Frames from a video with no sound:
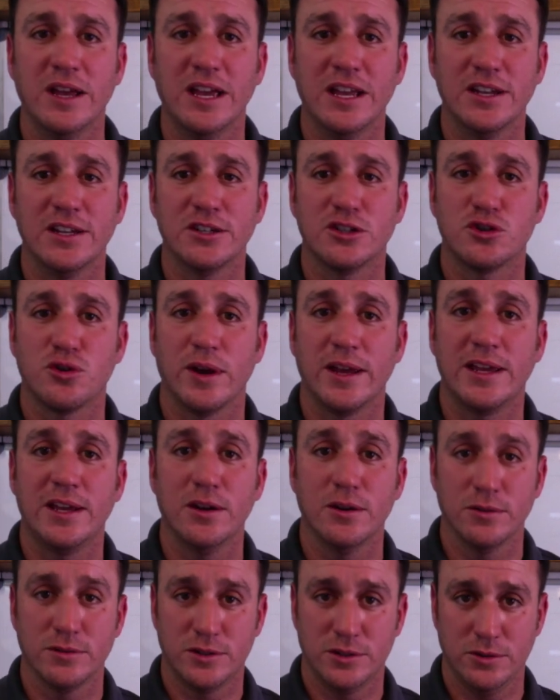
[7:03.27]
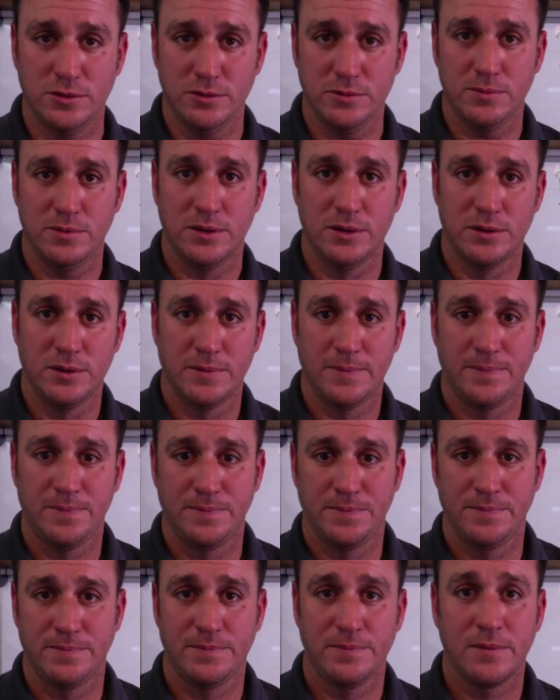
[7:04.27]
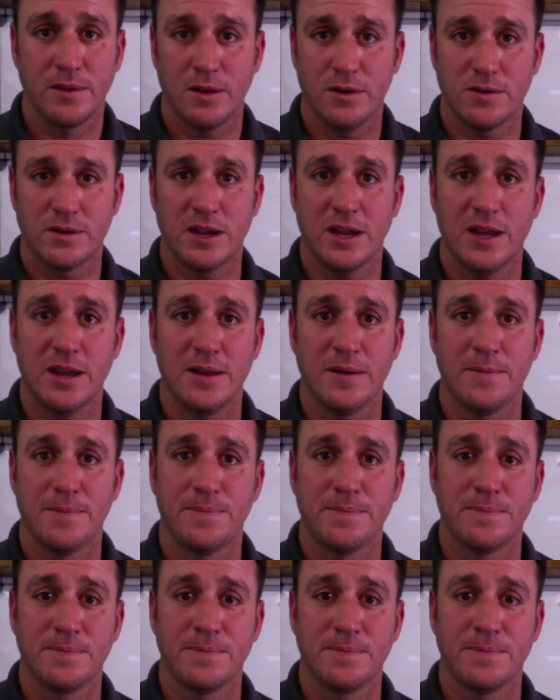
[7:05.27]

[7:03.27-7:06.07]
endotracheal tube, okay?